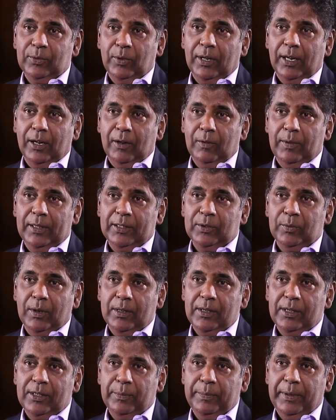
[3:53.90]
what I always
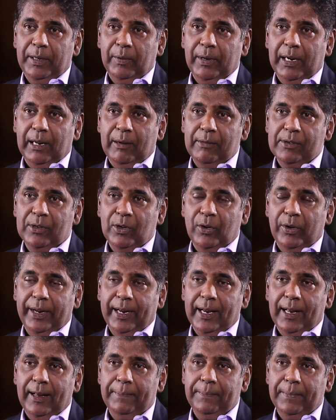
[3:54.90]
wanted to be when I was growing
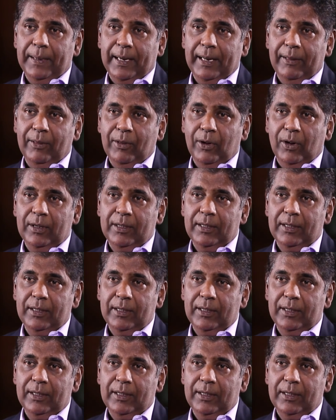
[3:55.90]
up. I thought